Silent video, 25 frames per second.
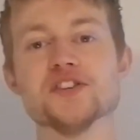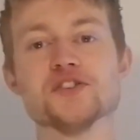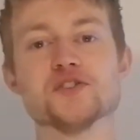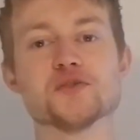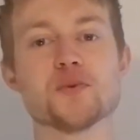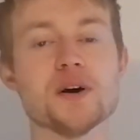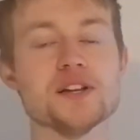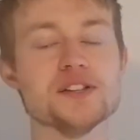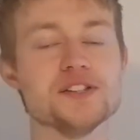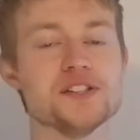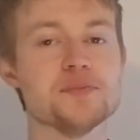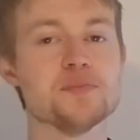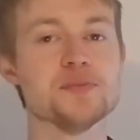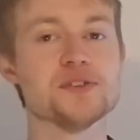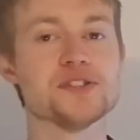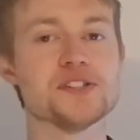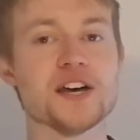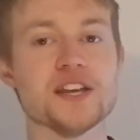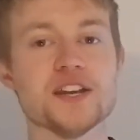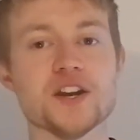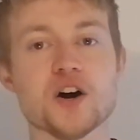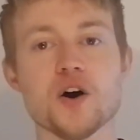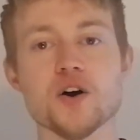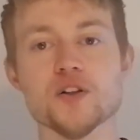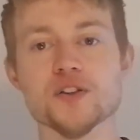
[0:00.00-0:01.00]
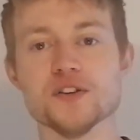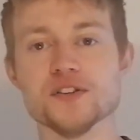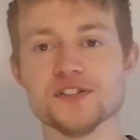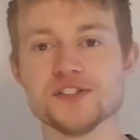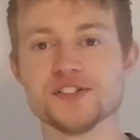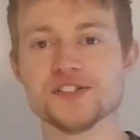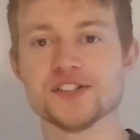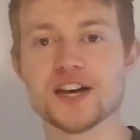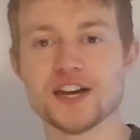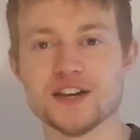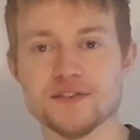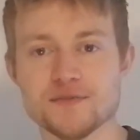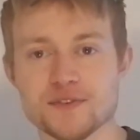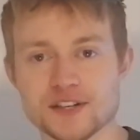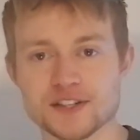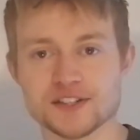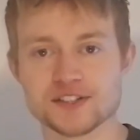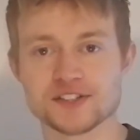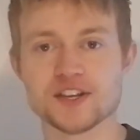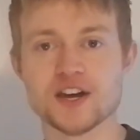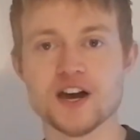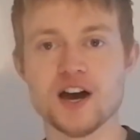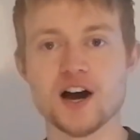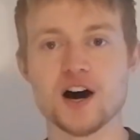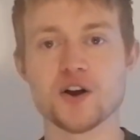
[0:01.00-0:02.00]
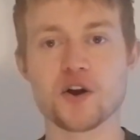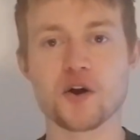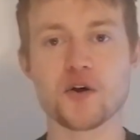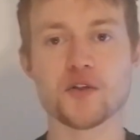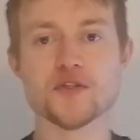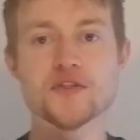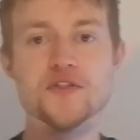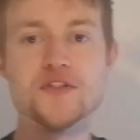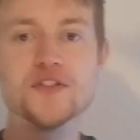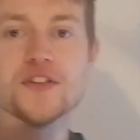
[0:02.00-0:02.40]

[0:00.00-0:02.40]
20% on savings. And on